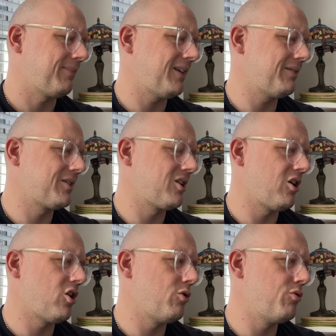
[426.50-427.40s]

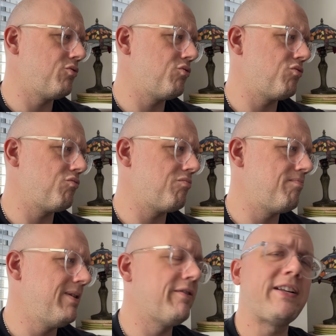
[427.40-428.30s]
So,
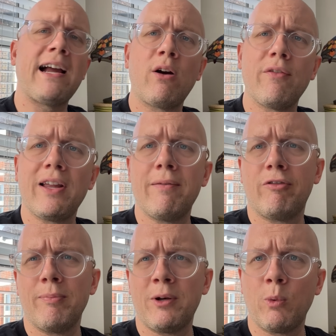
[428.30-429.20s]
bit of doubt over him
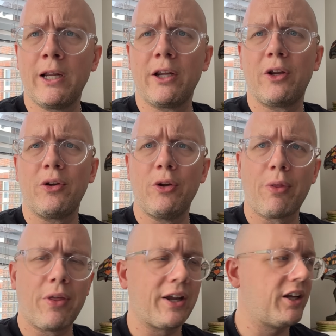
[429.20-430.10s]
for midweek, you'd
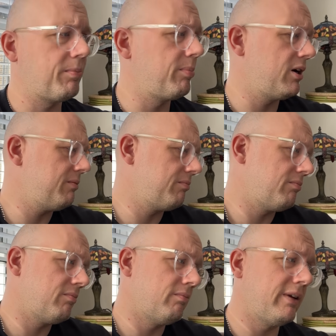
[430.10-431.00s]
think, but
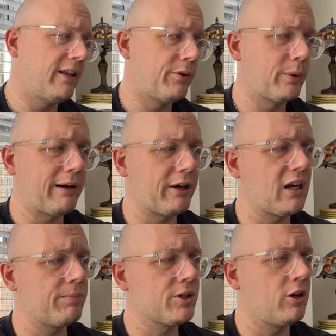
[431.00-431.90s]
Ethan Ranieri
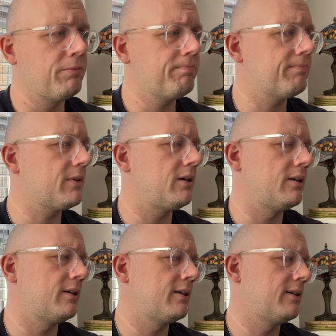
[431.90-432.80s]
comes on
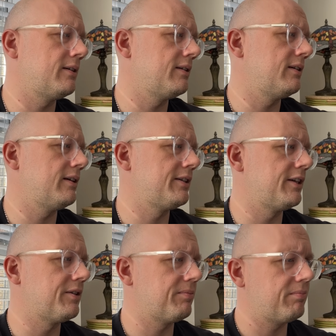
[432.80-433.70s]
and
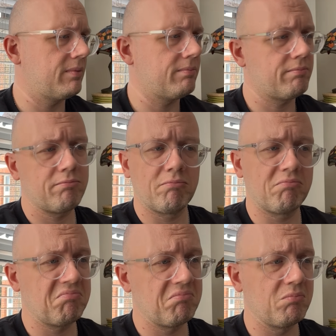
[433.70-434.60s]
did
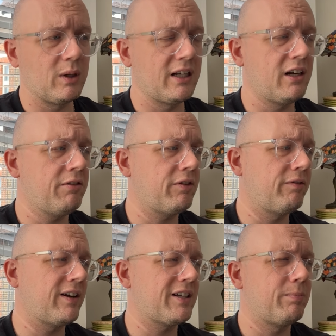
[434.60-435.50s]
well enough. In
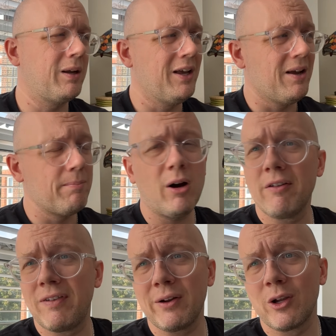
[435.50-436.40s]
fact, he might
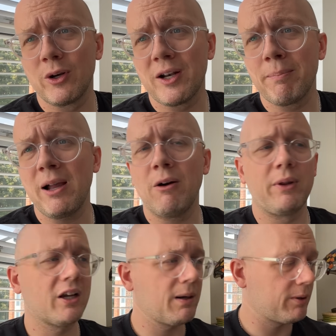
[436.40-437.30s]
have felt he could have done better
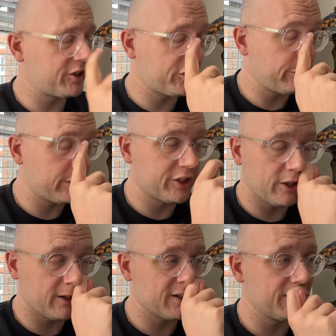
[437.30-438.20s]
with a couple of shooting
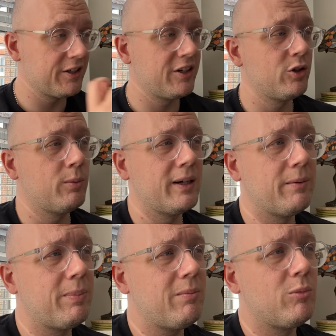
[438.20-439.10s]
chances. He's normally a
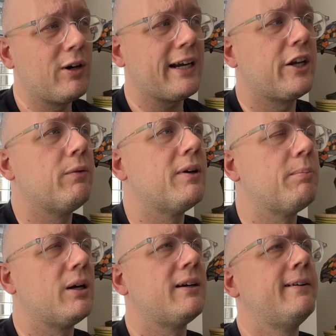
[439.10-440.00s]
bit more accurate,
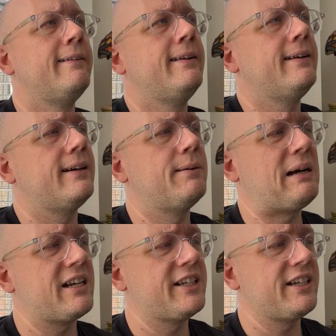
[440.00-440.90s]
but
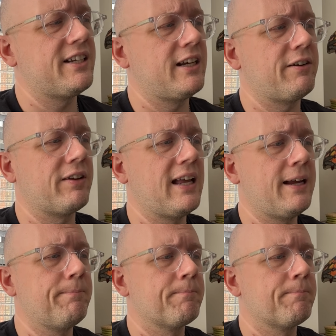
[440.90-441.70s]
had a decent enough game.